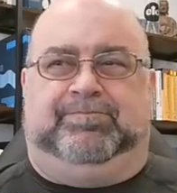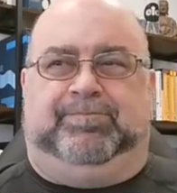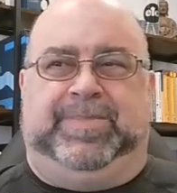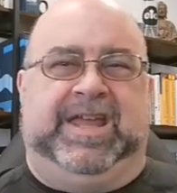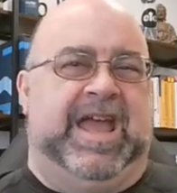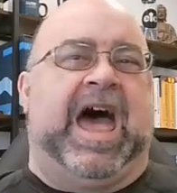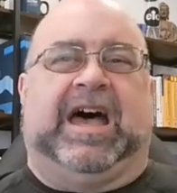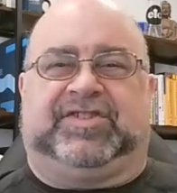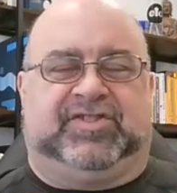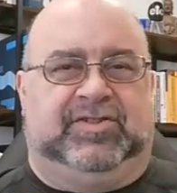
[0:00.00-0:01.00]

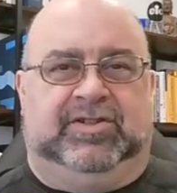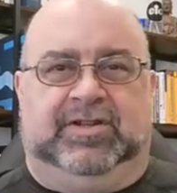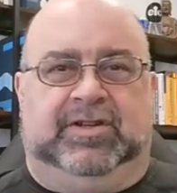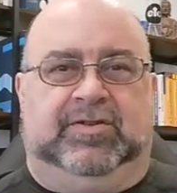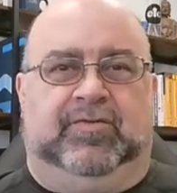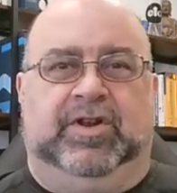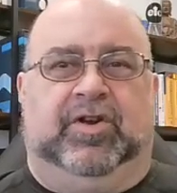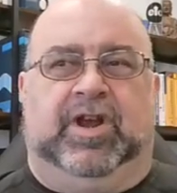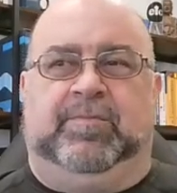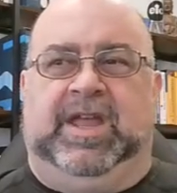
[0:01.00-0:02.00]
BS when you're
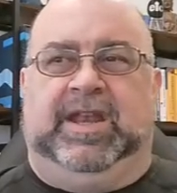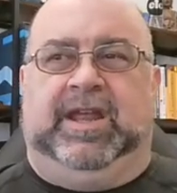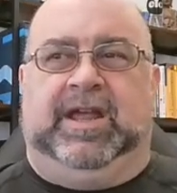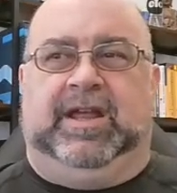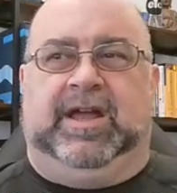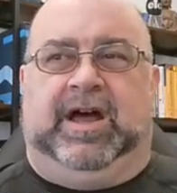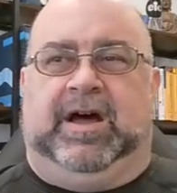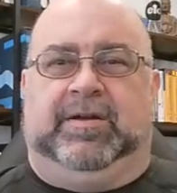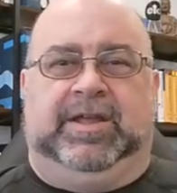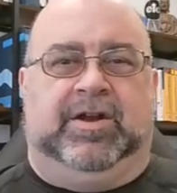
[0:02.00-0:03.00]
in a meeting.
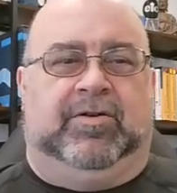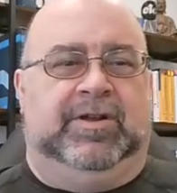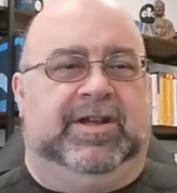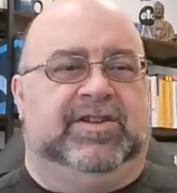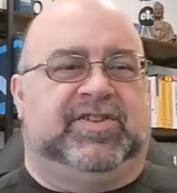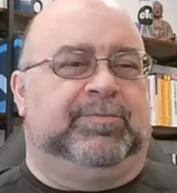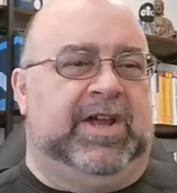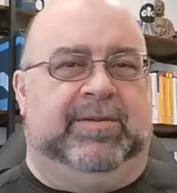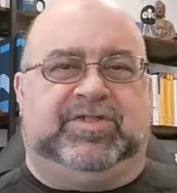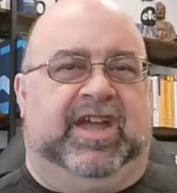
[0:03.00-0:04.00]

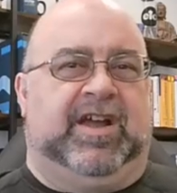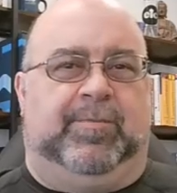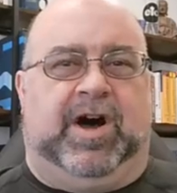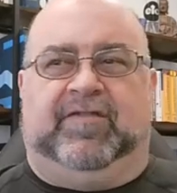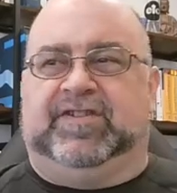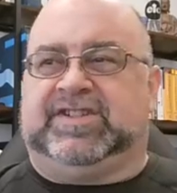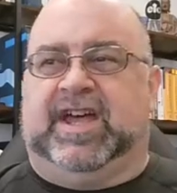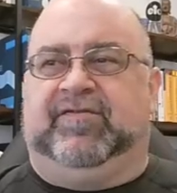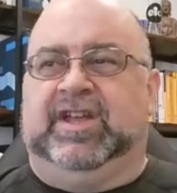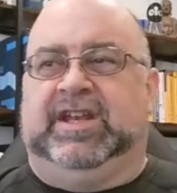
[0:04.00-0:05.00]
Sometimes I come off as
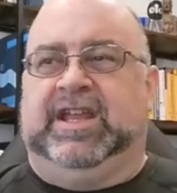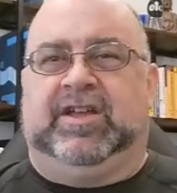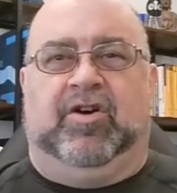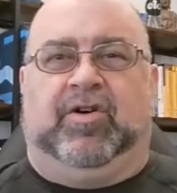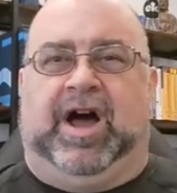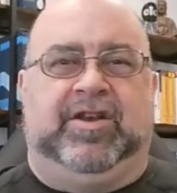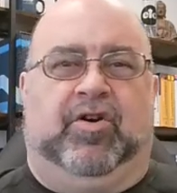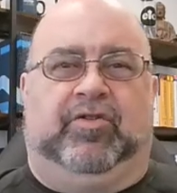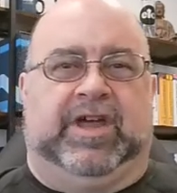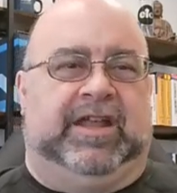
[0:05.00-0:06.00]
having an ego. I
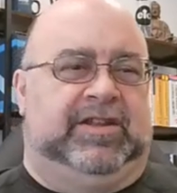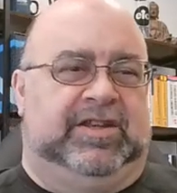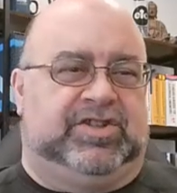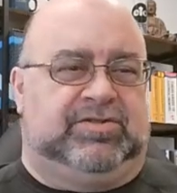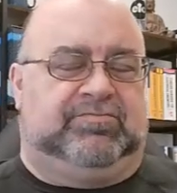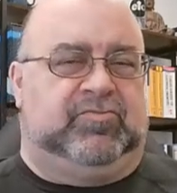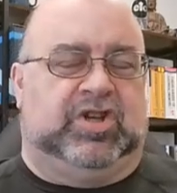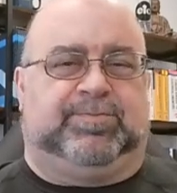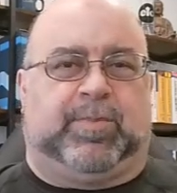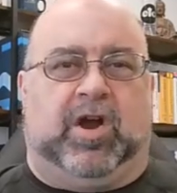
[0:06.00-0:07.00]
know that. That's
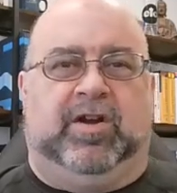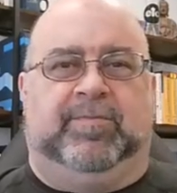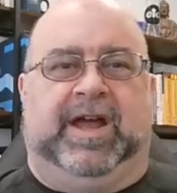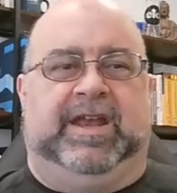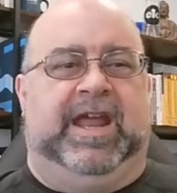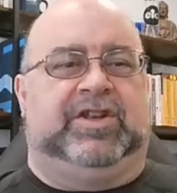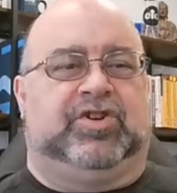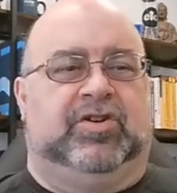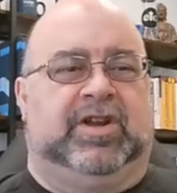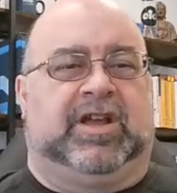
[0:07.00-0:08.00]
just part of my
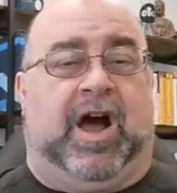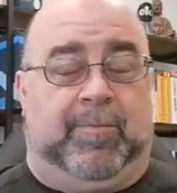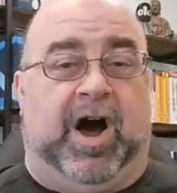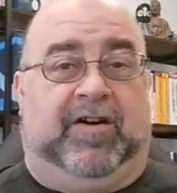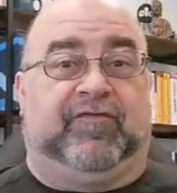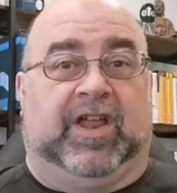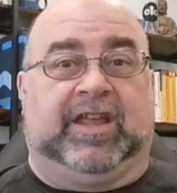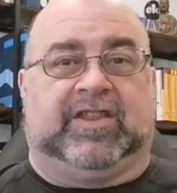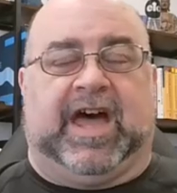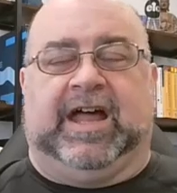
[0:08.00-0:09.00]
nature to come off
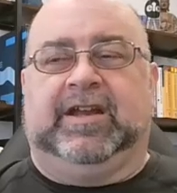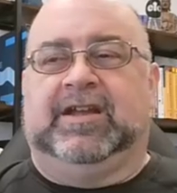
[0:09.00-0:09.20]
like that.